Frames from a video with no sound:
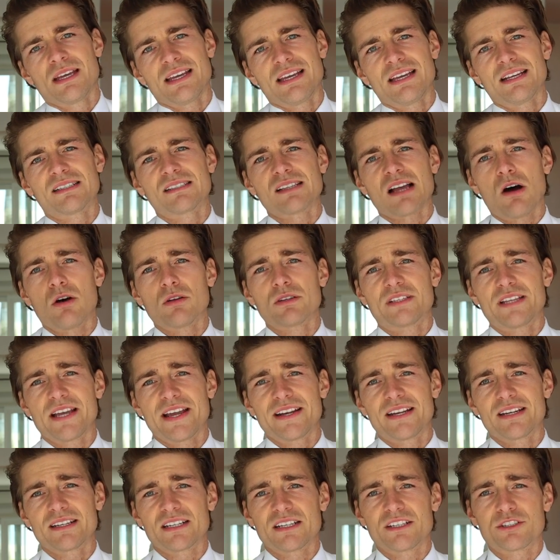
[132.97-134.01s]
is
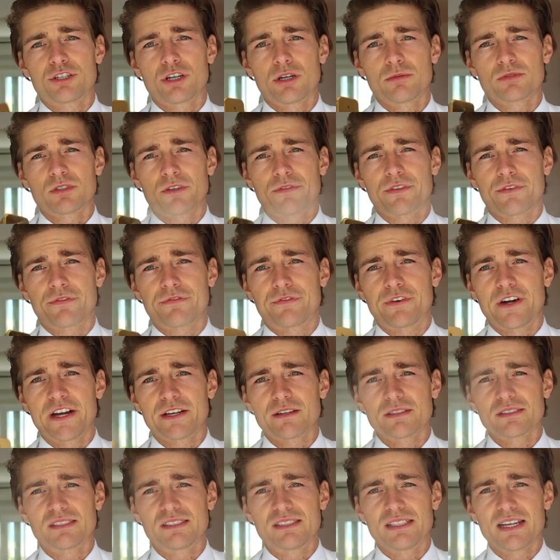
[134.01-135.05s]
outdated in terms of the
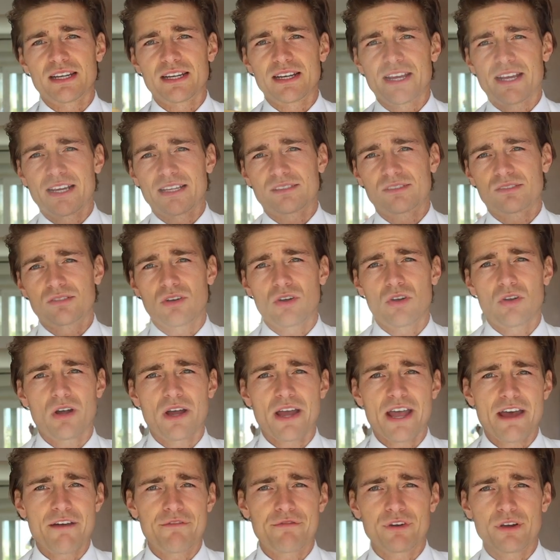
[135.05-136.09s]
fragrance DNA. So
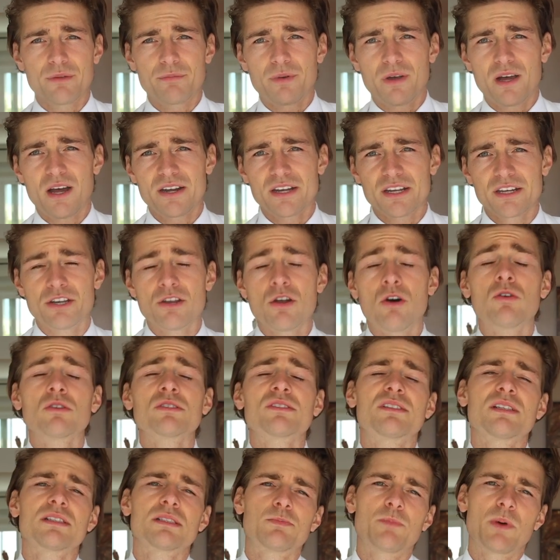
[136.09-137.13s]
everybody
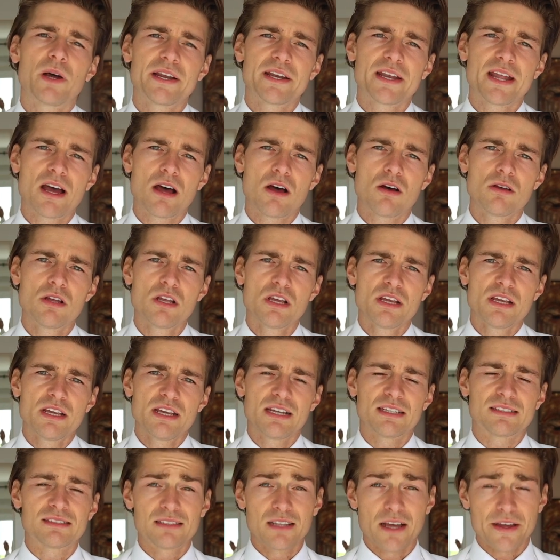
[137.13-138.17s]
knows this by now.
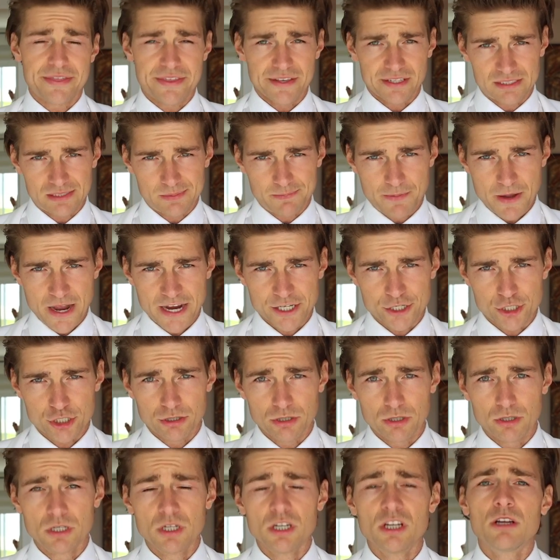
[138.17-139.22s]
It's nothing
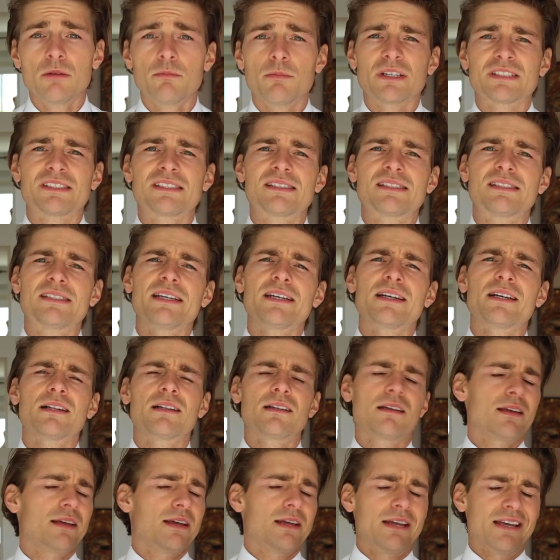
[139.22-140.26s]
special, but
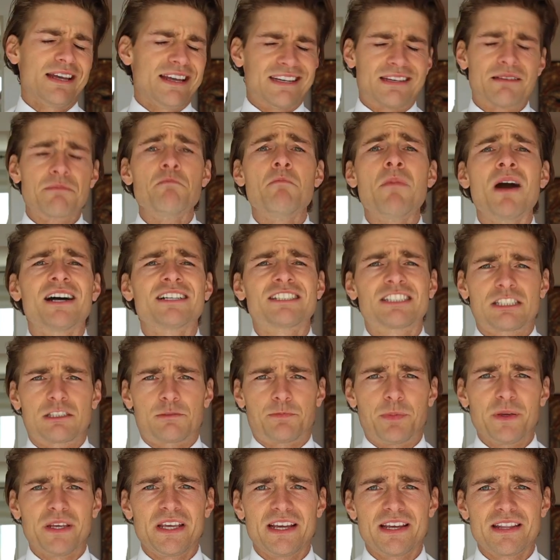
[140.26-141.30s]
still it
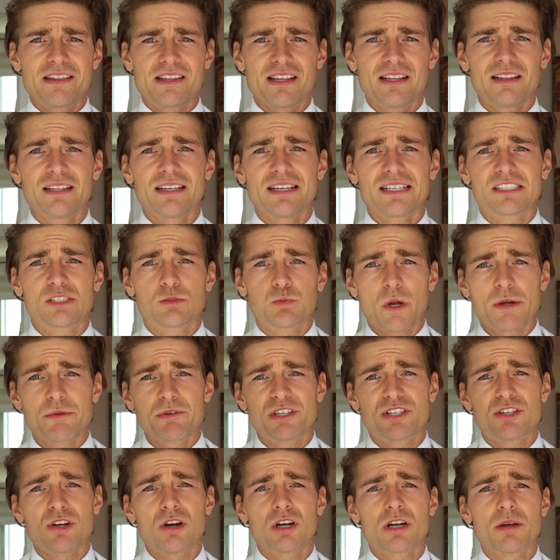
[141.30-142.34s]
must be in the list when
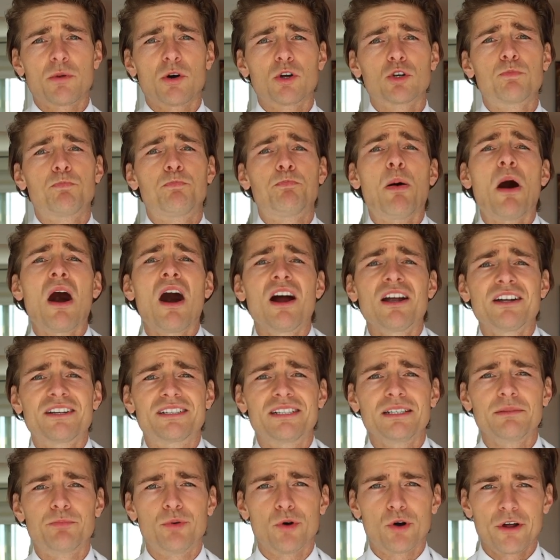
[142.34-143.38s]
we talk about
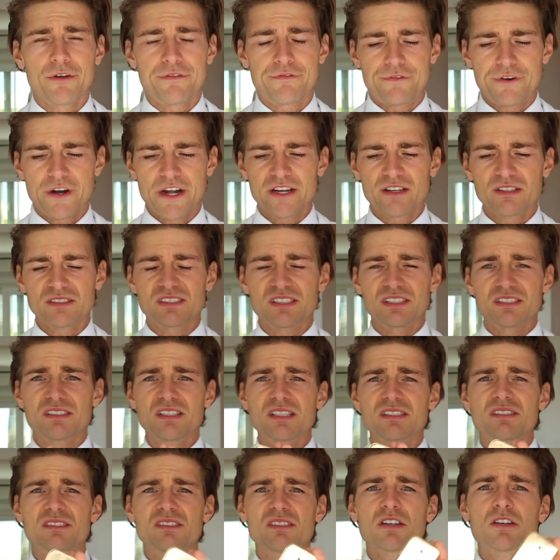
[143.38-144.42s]
party boy fragrances.
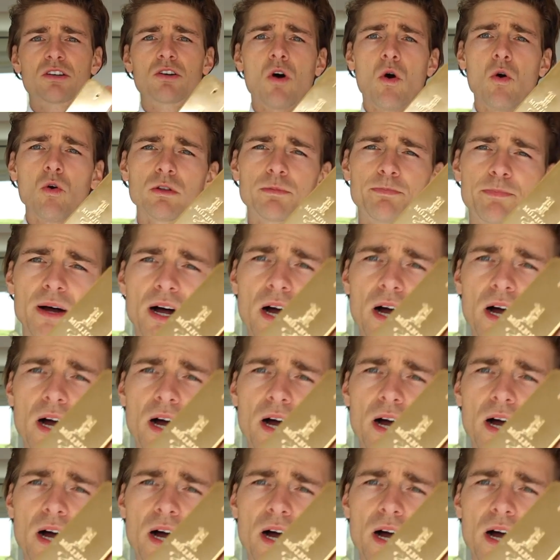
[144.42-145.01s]
This is the gold